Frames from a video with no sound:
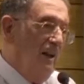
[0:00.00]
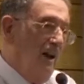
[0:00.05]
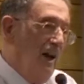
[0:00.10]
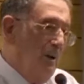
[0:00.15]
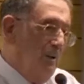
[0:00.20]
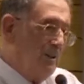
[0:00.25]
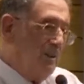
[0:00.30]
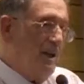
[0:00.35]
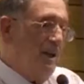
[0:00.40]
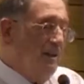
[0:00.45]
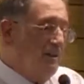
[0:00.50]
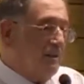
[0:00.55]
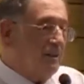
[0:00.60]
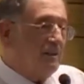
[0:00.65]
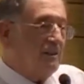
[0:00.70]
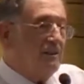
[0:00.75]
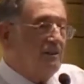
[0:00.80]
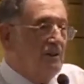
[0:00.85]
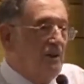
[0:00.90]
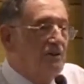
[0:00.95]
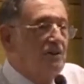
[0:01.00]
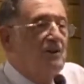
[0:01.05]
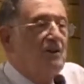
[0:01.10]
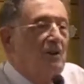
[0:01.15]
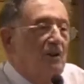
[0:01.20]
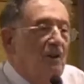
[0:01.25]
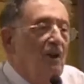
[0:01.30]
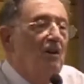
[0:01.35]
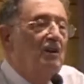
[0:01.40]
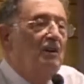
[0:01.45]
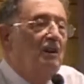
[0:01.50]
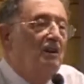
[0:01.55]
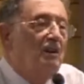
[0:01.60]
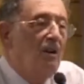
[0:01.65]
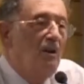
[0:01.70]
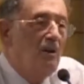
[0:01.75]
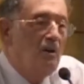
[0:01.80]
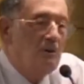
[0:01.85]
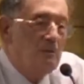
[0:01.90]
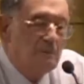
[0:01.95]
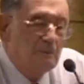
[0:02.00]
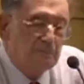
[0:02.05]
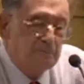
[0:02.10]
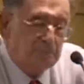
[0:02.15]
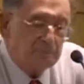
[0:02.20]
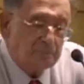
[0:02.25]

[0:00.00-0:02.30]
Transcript: I was asked not so long ago